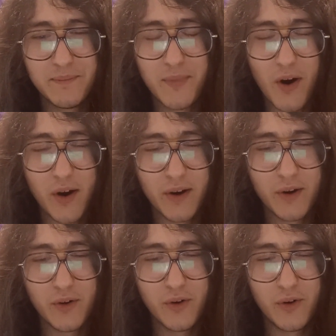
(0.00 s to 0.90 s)
bug
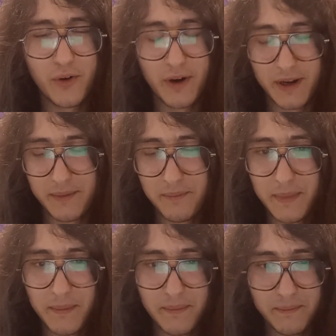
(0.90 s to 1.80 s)
or
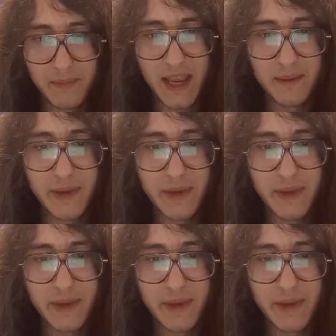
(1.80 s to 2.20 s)
main